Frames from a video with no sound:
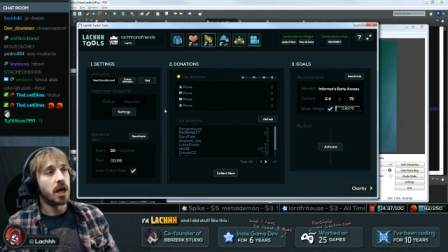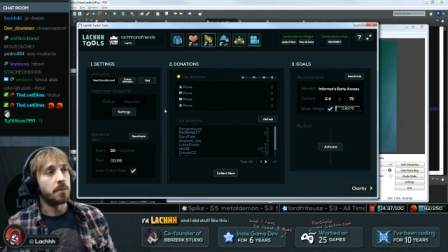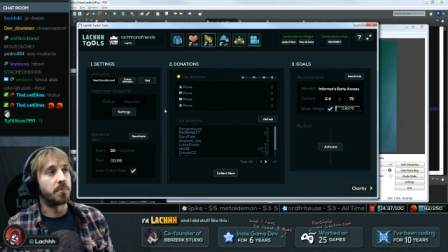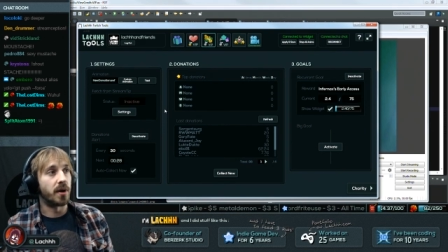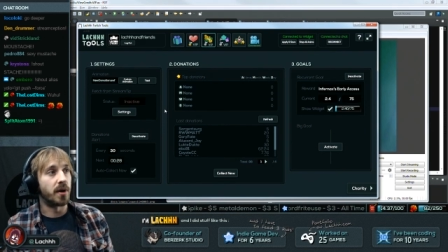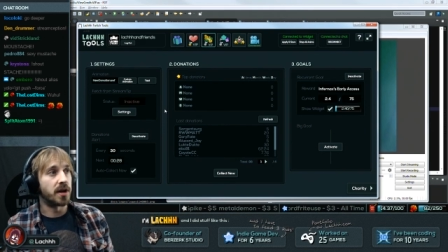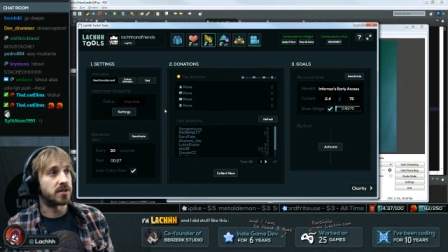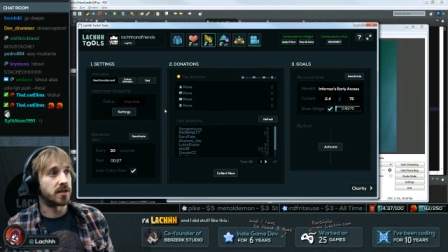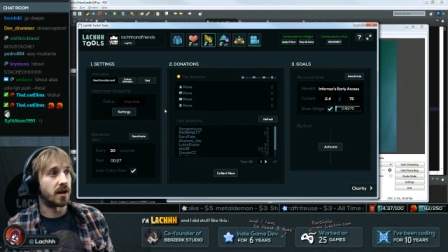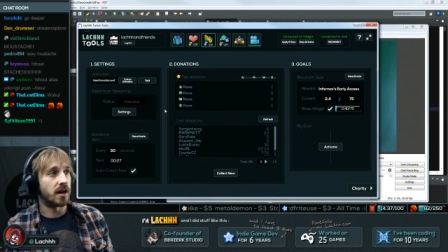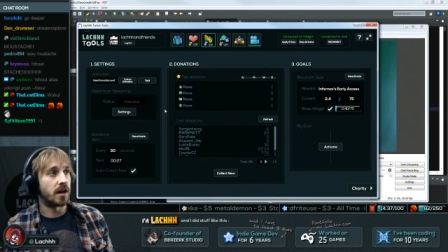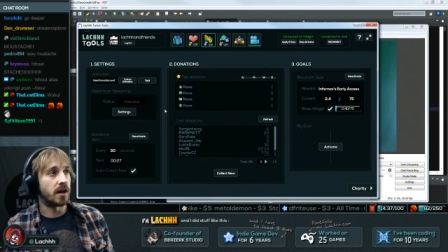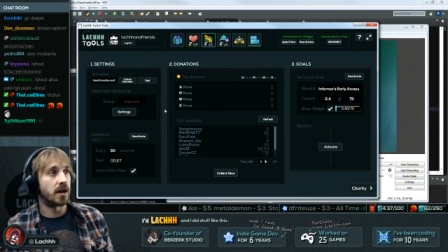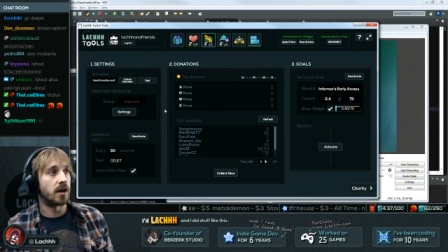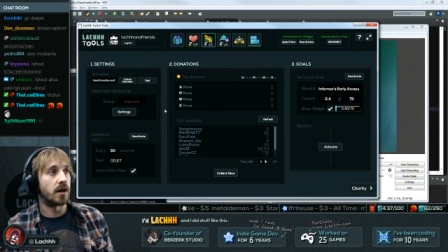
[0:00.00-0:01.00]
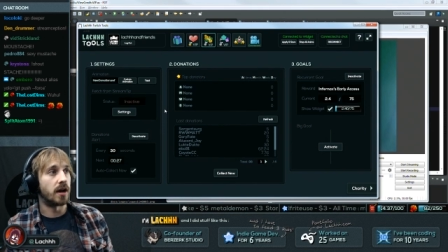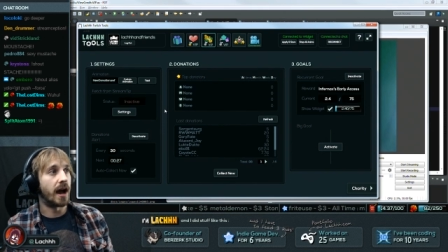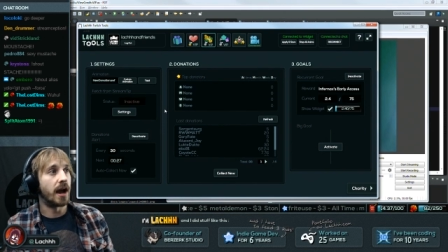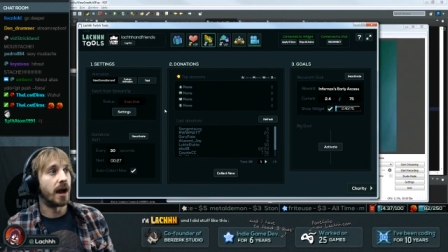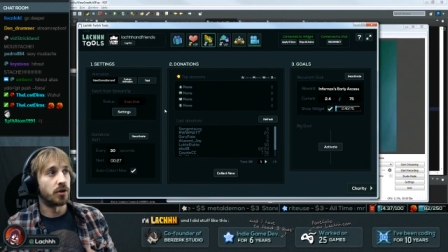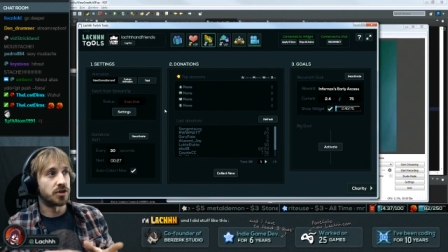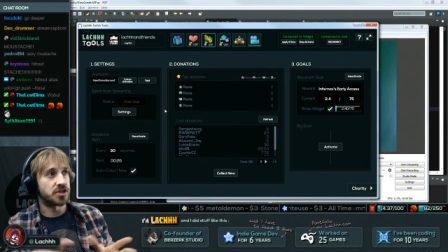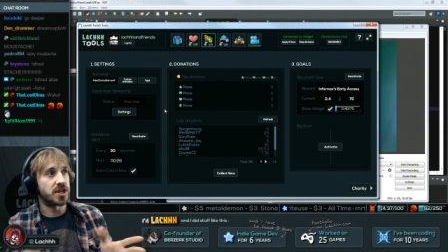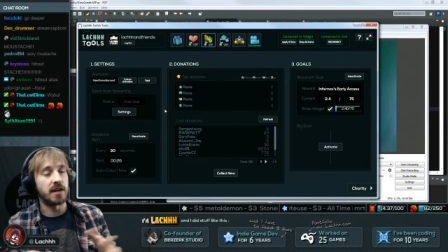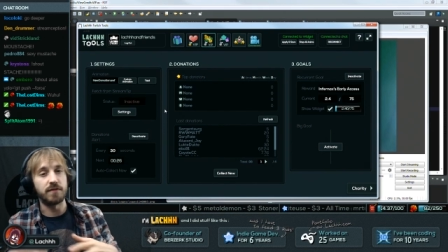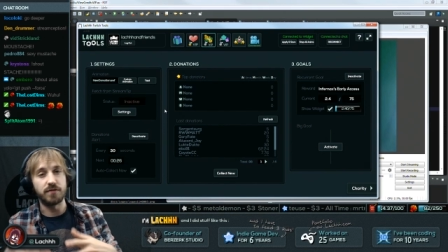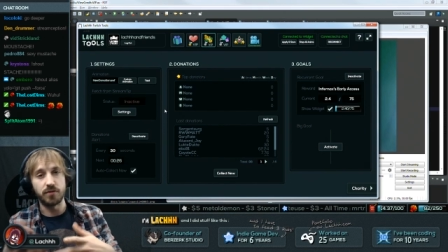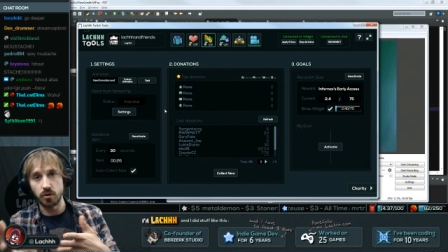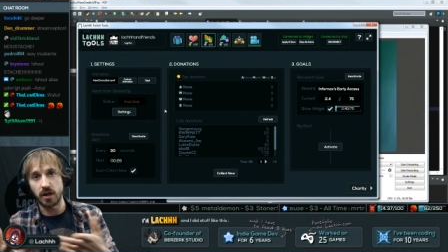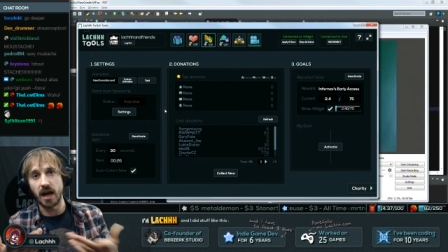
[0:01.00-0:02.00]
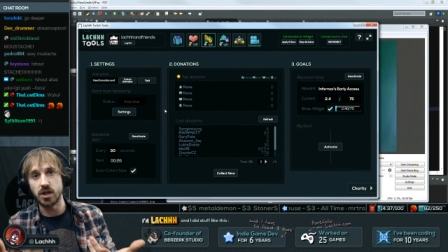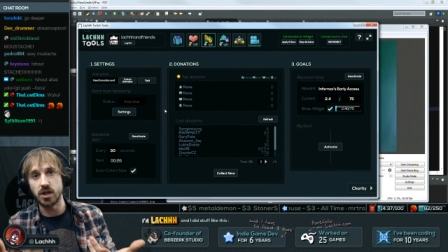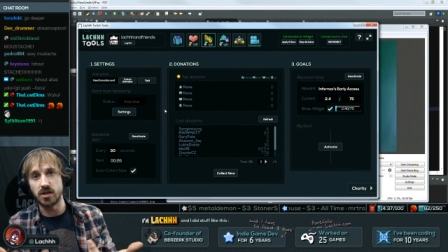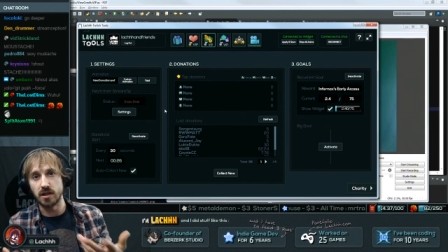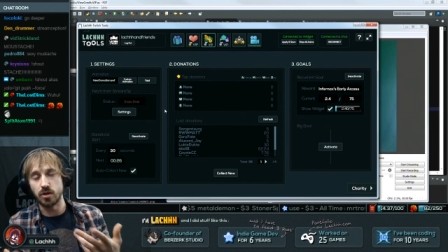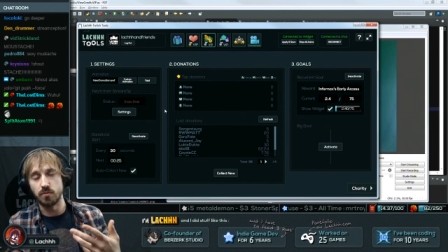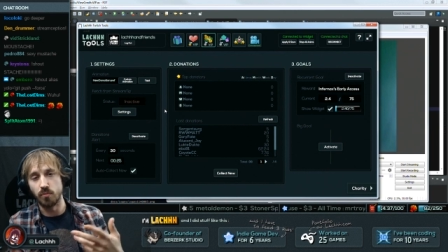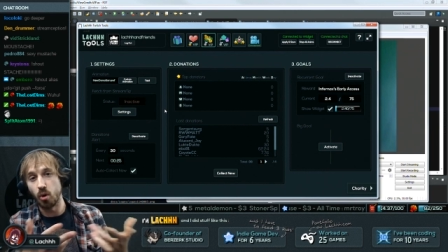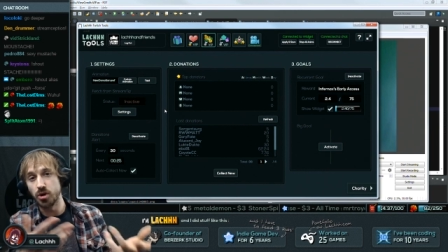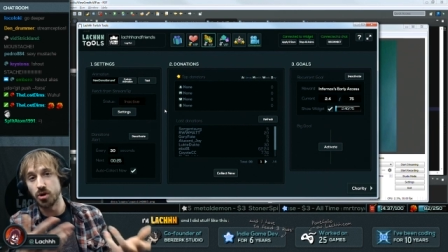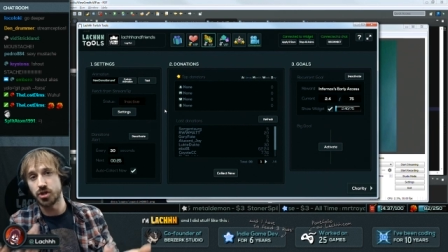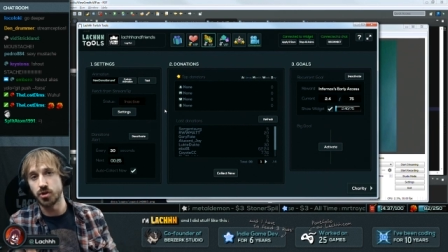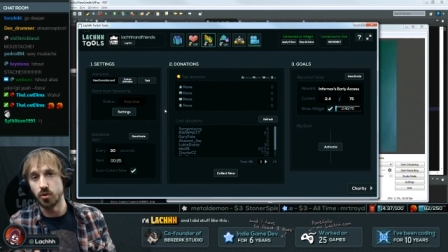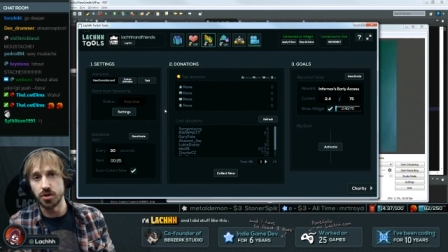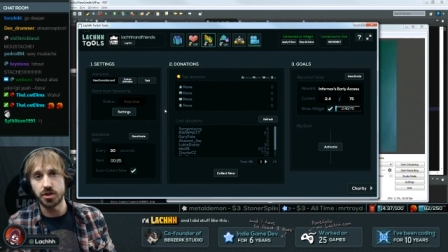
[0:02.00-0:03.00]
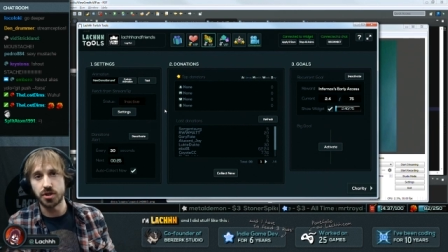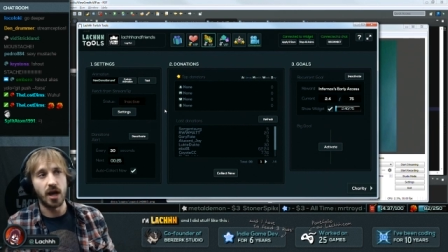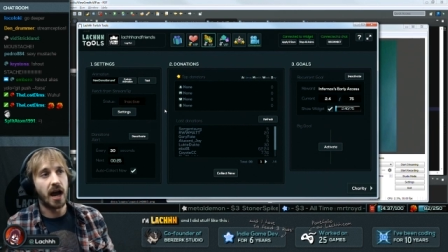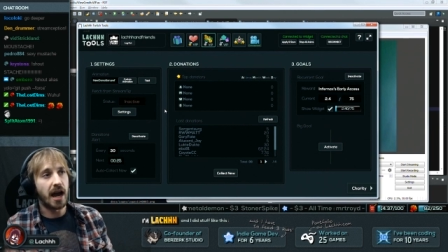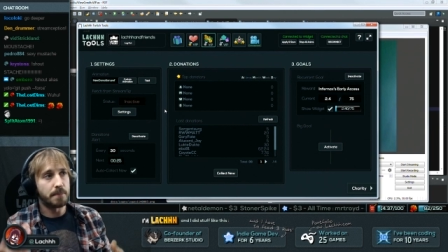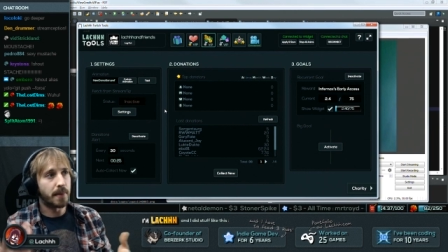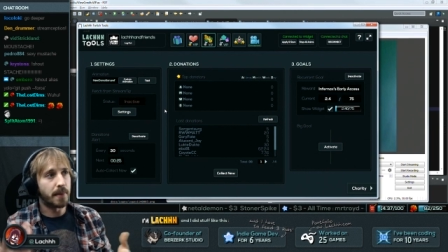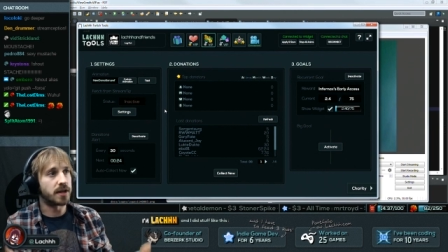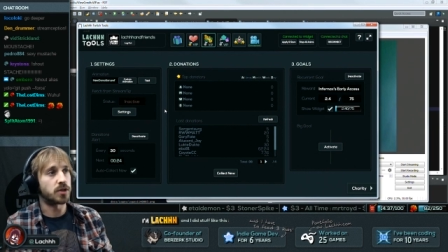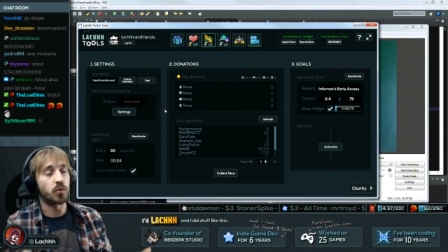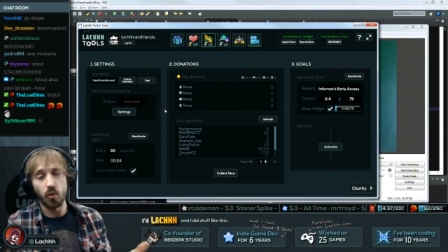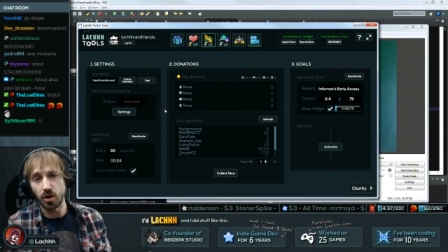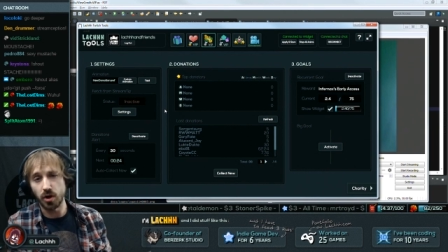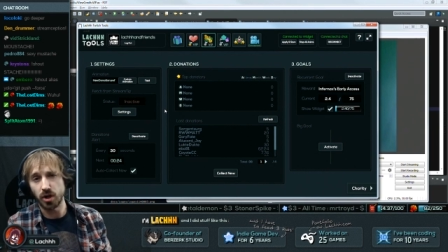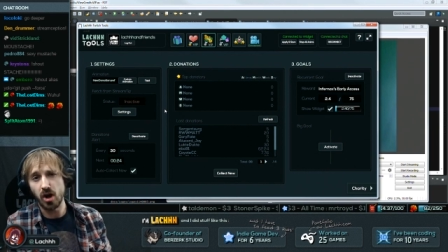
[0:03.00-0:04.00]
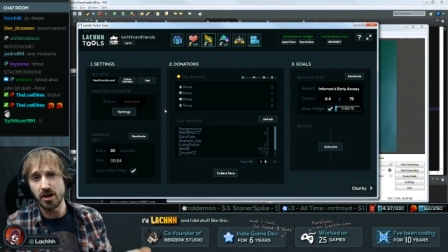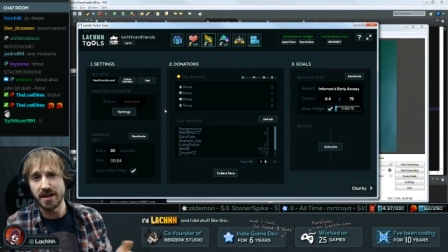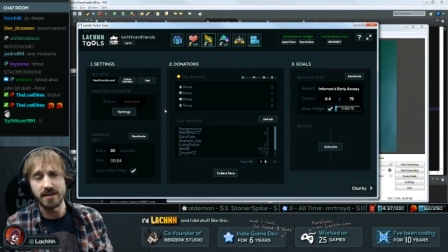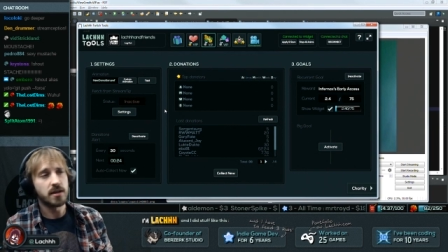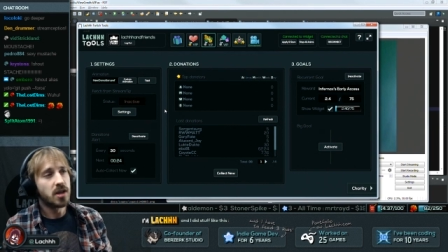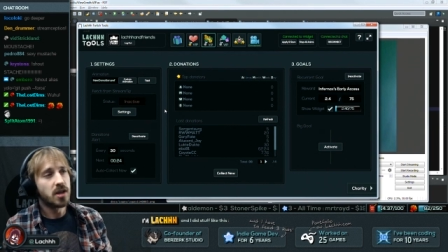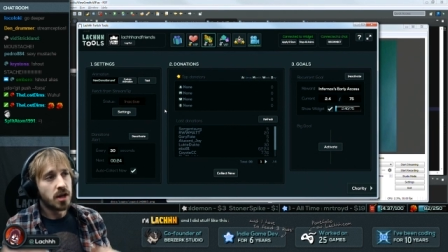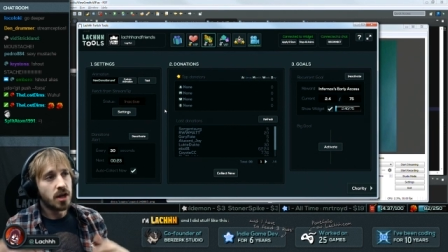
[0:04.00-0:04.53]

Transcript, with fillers: But uh, I understand if you guys need more source, I might work on it